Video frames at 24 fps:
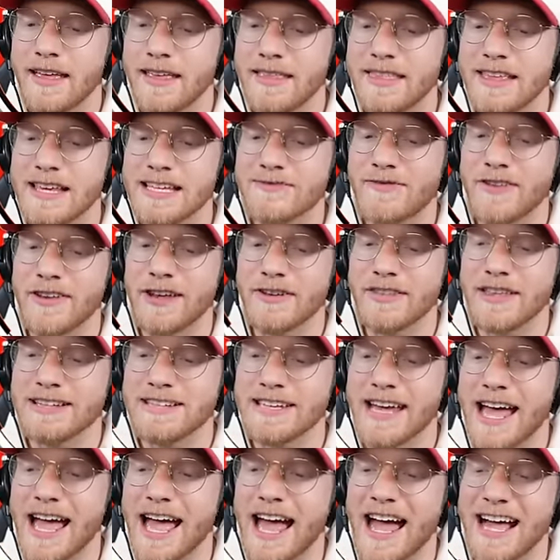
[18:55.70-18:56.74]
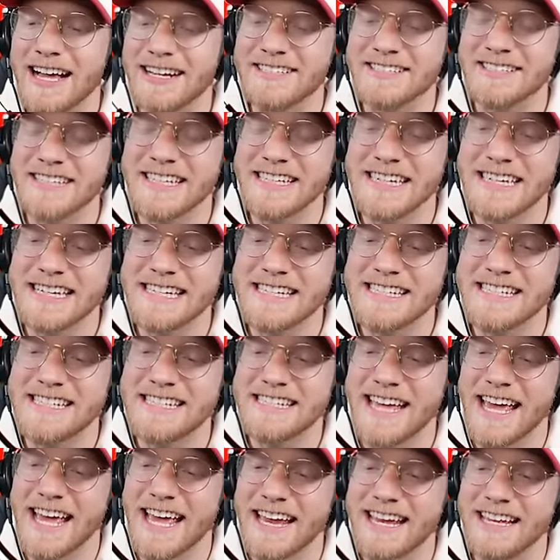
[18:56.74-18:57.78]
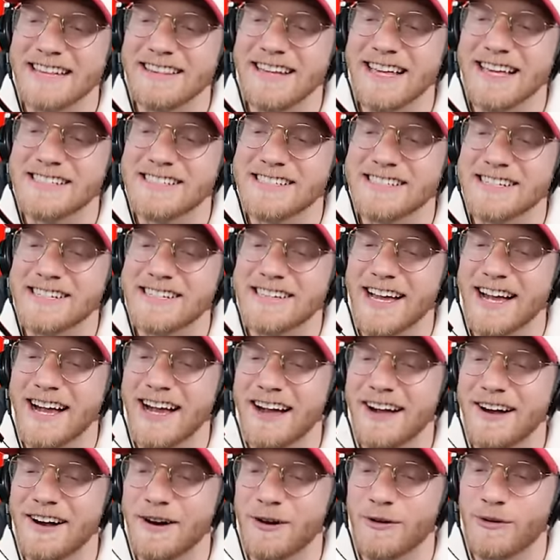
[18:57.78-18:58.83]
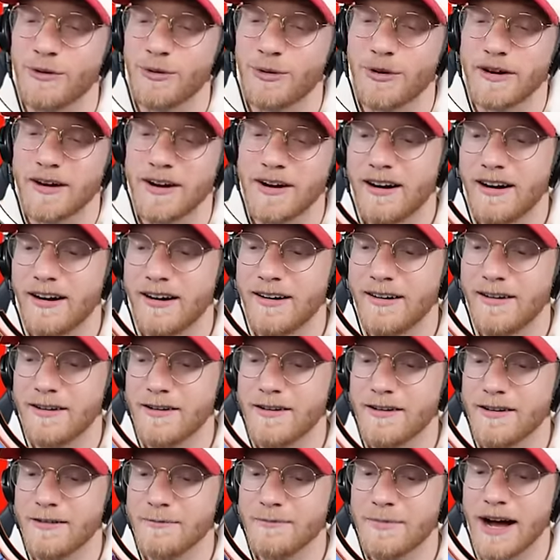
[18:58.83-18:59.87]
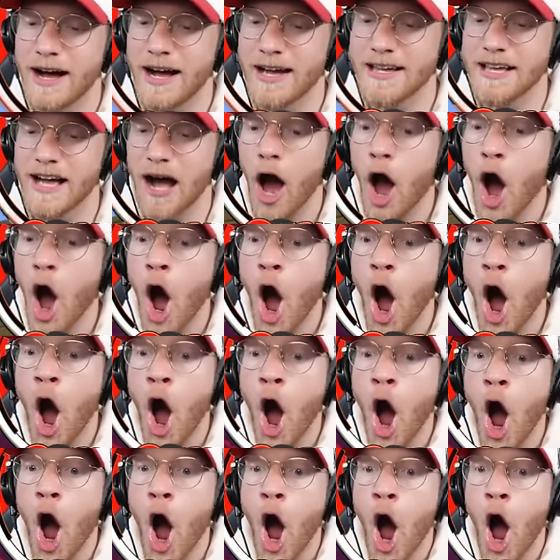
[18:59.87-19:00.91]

in this video. That's actually insane. Let's go. Oh my god.